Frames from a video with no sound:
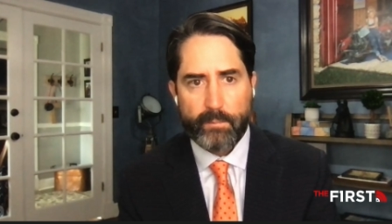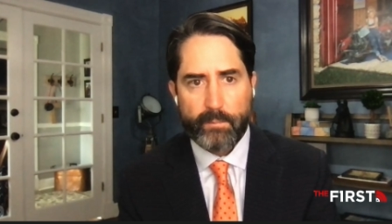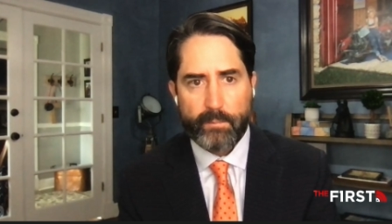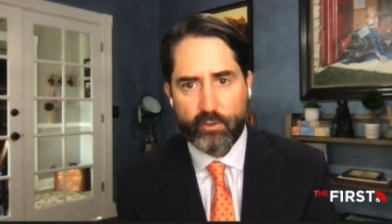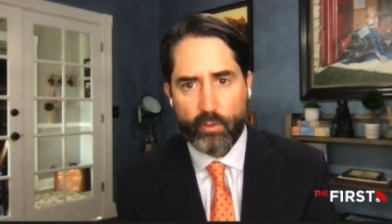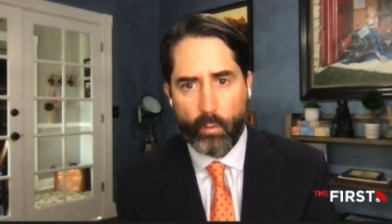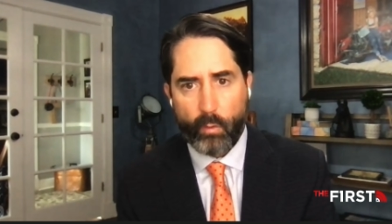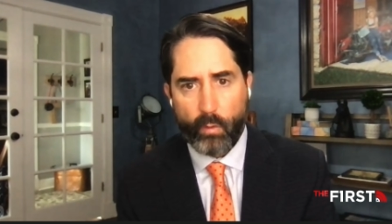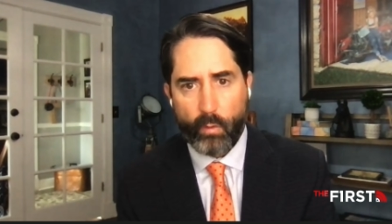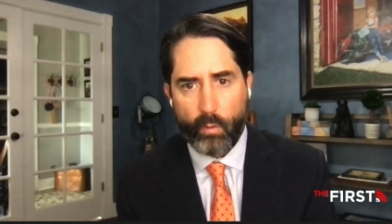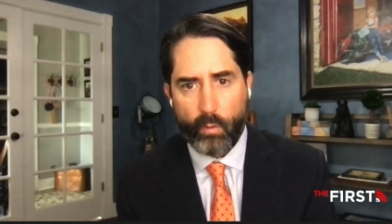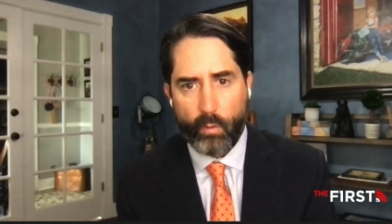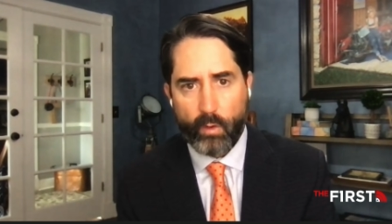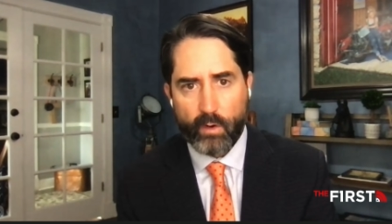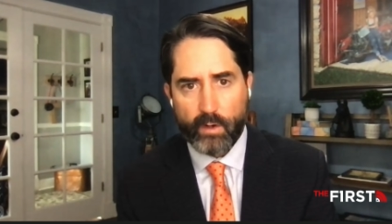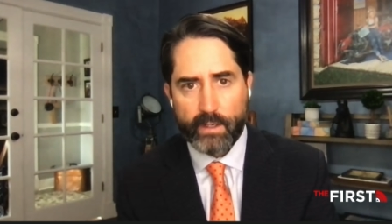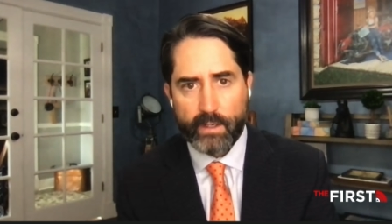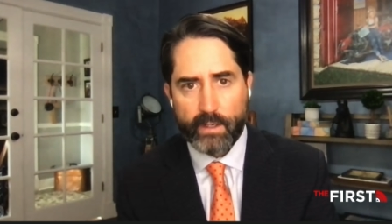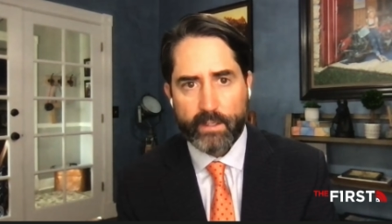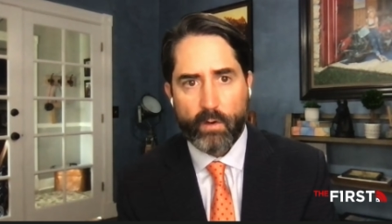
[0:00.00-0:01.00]
in that
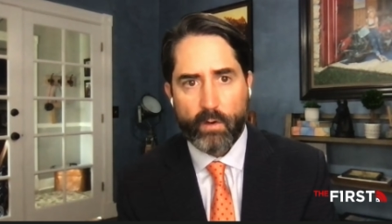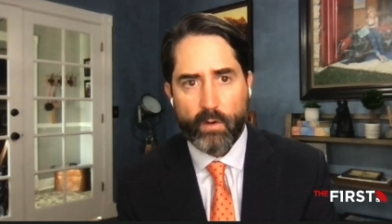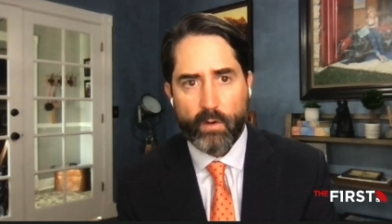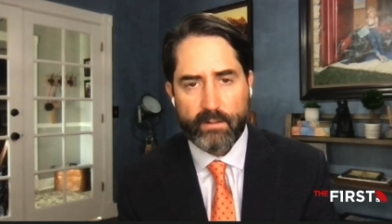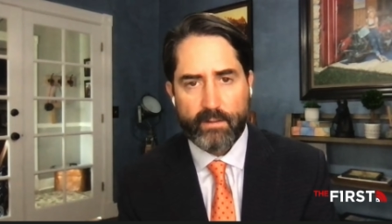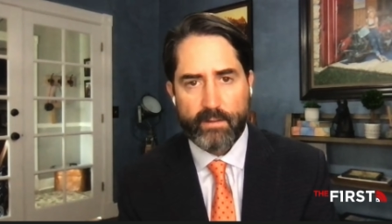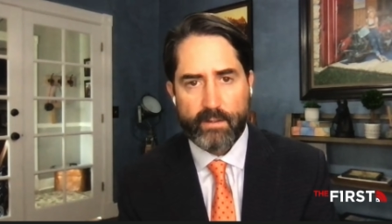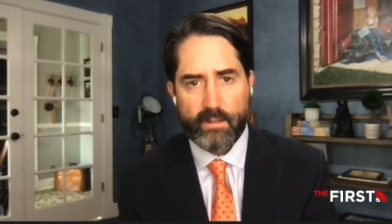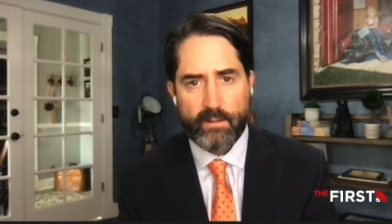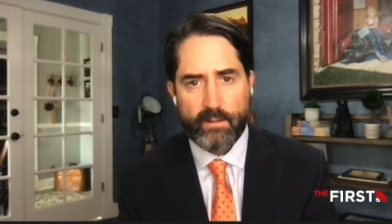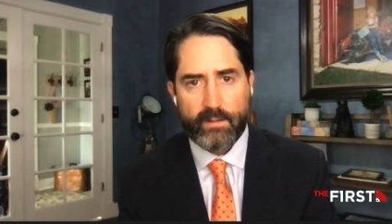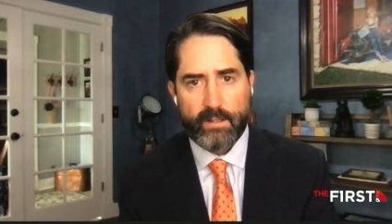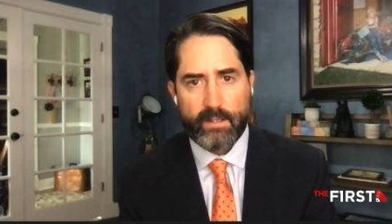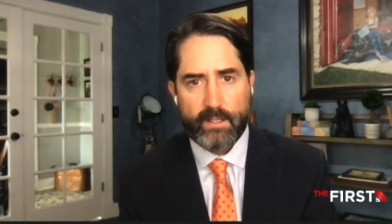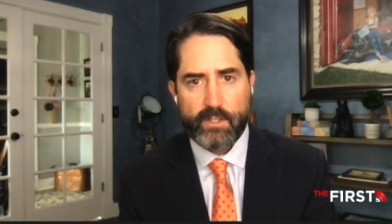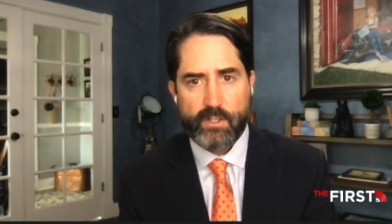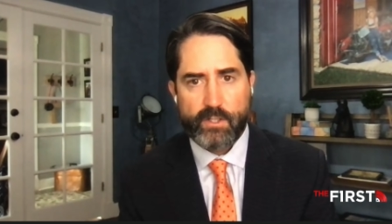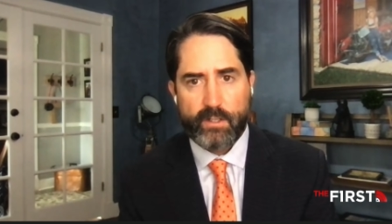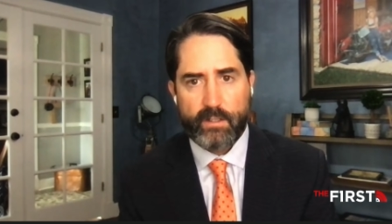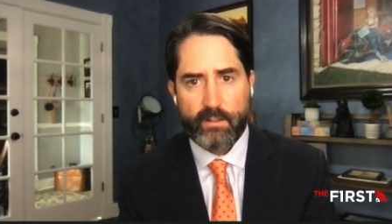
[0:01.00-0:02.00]
story going into the
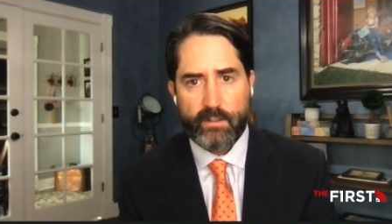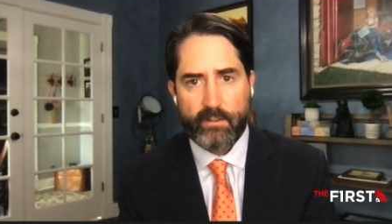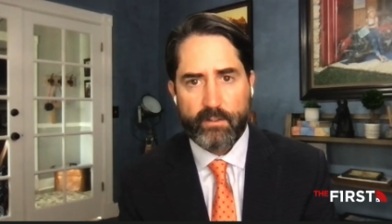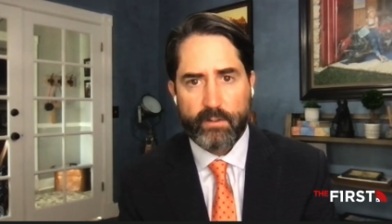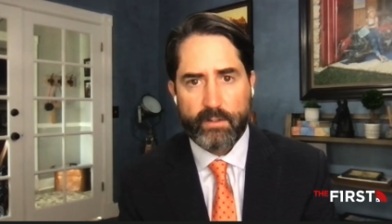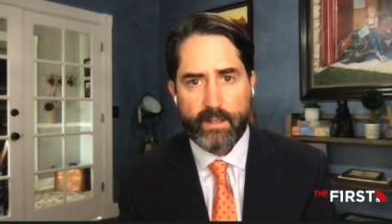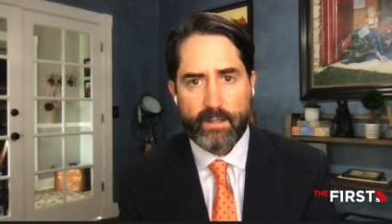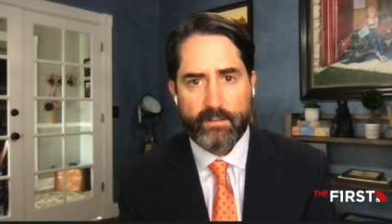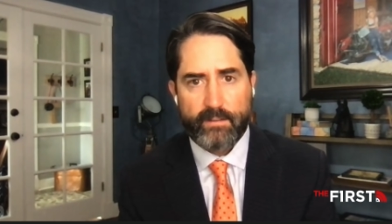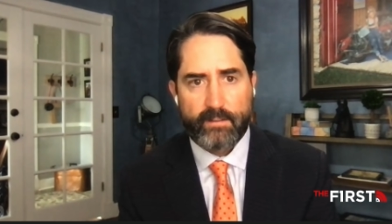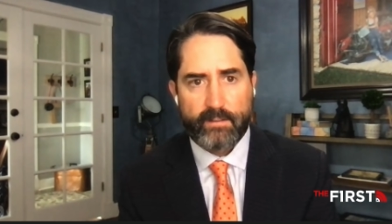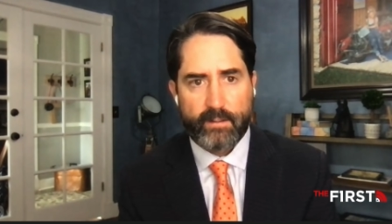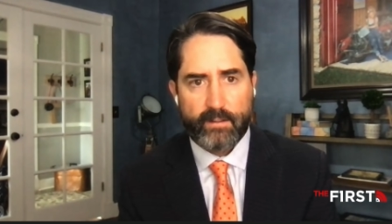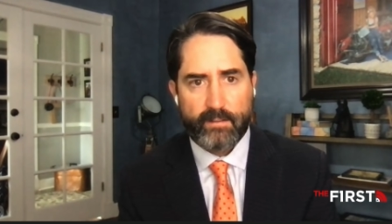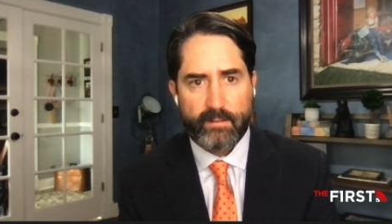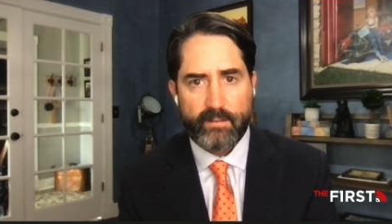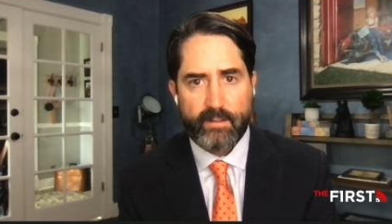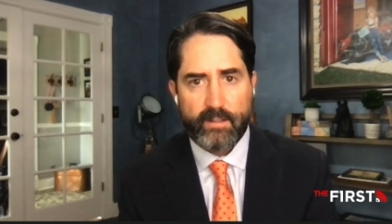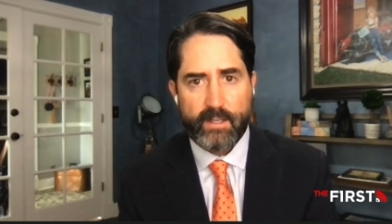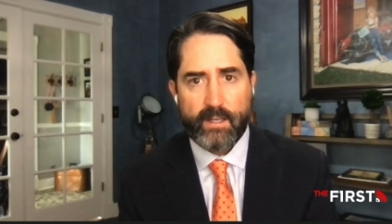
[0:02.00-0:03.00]
election in
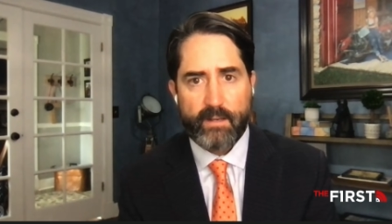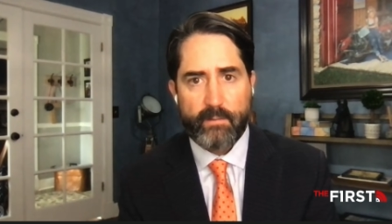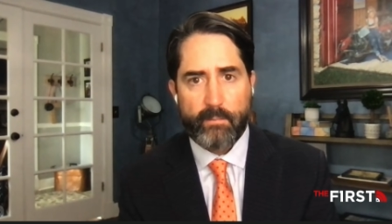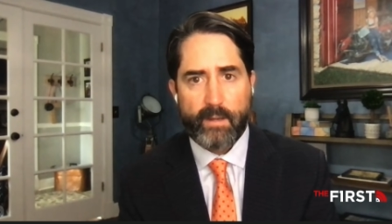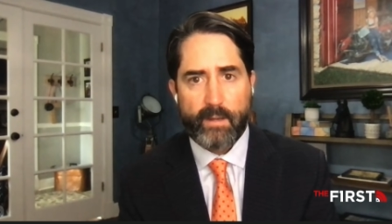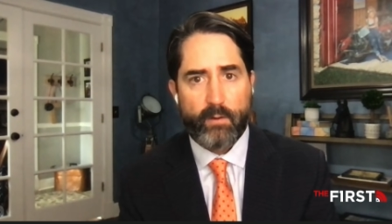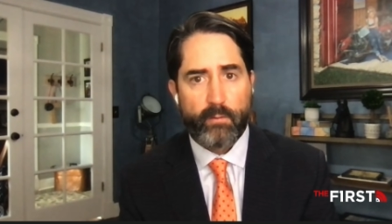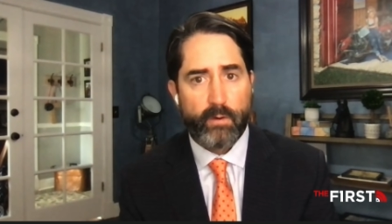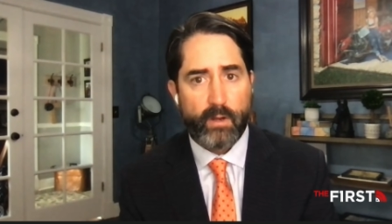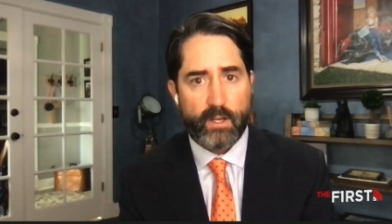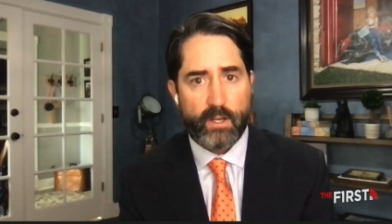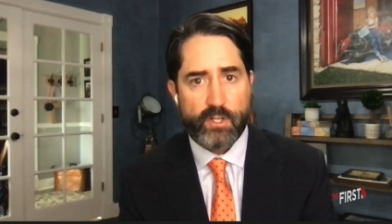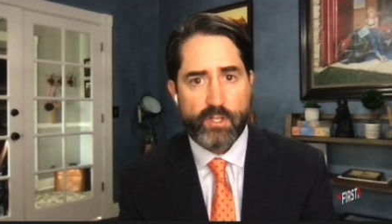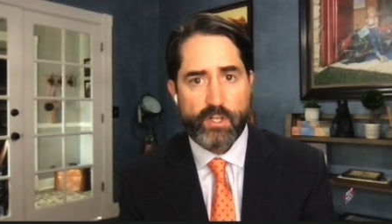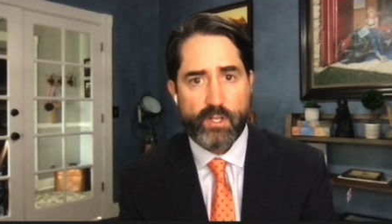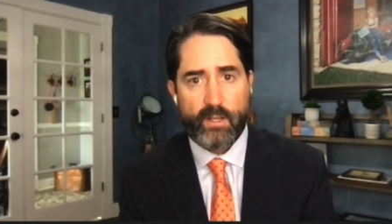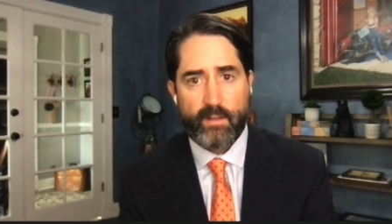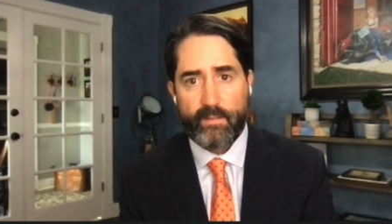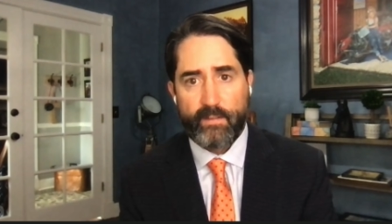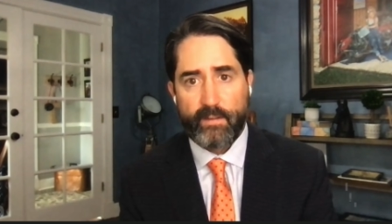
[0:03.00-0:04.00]
2016 about
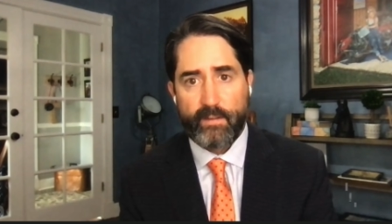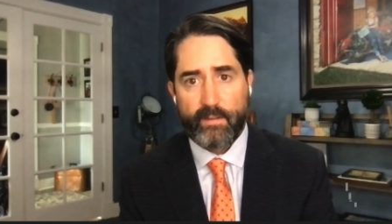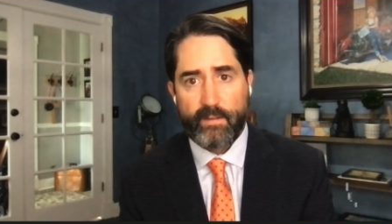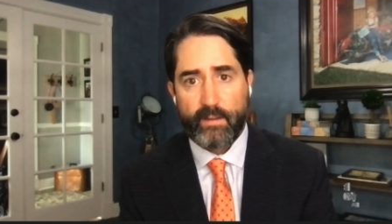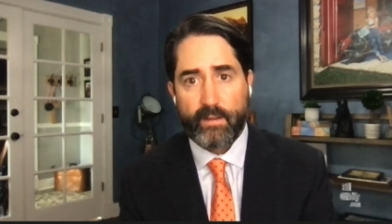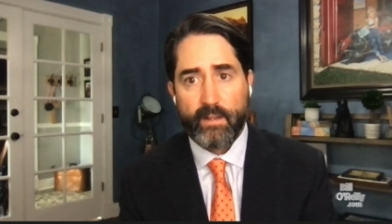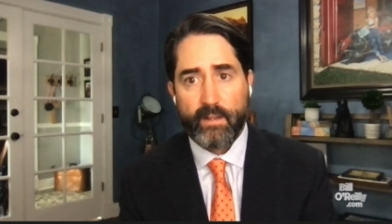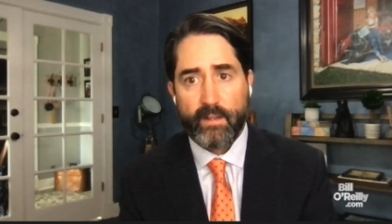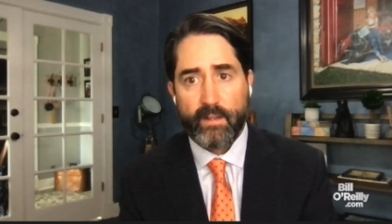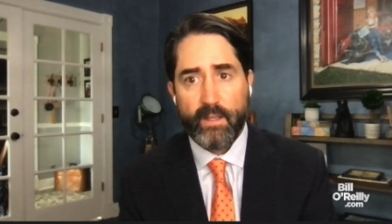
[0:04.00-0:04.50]
Russia and the